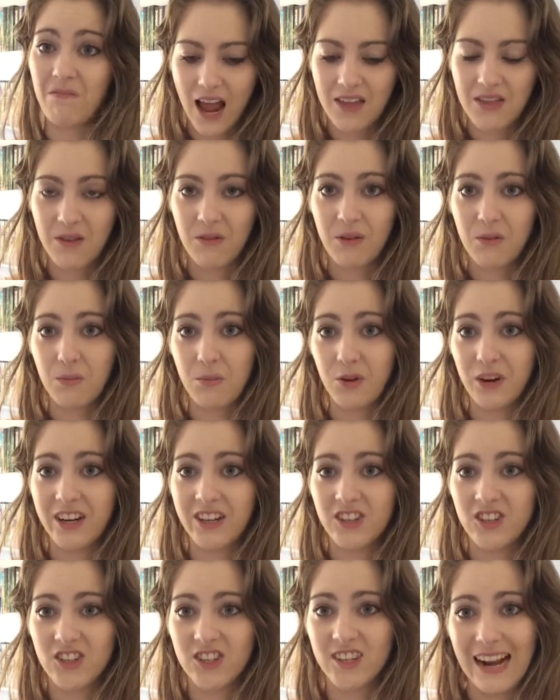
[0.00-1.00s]
and they're on a
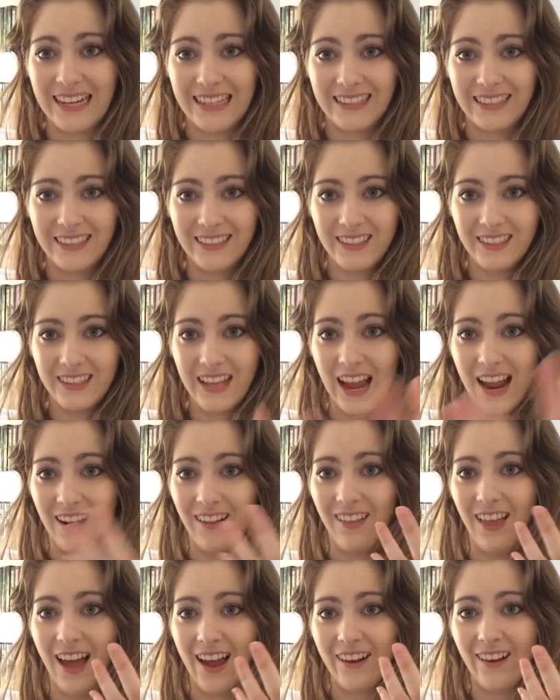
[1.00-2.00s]
bridge, and he sees his
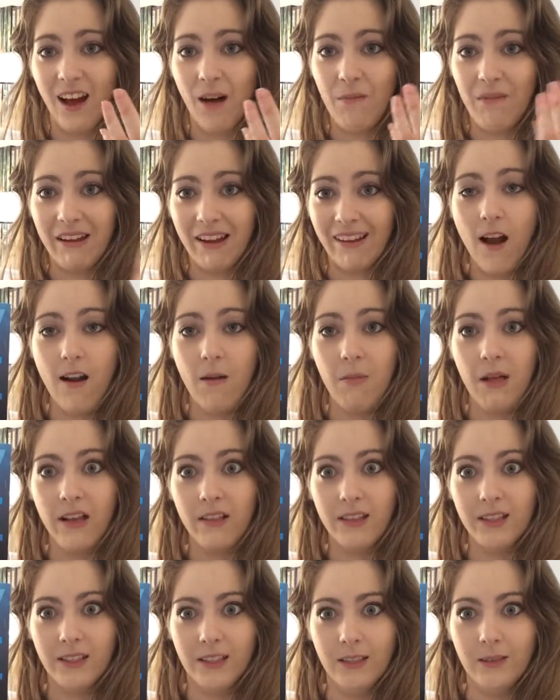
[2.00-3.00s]
headlight coming, and I'm
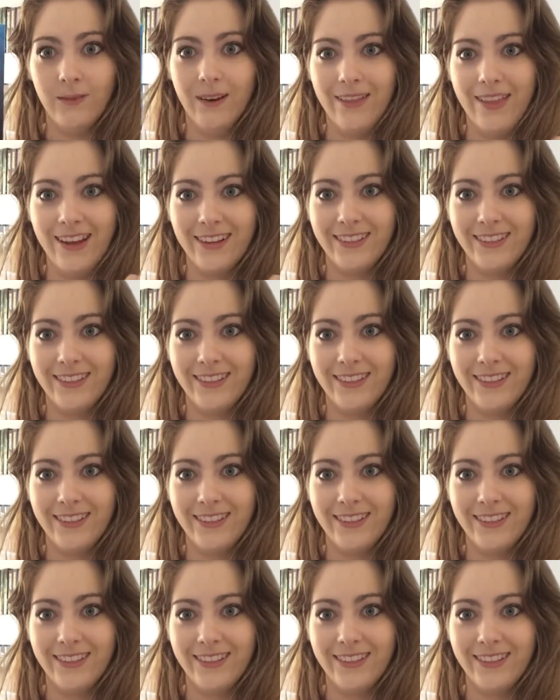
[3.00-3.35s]
like, this is where they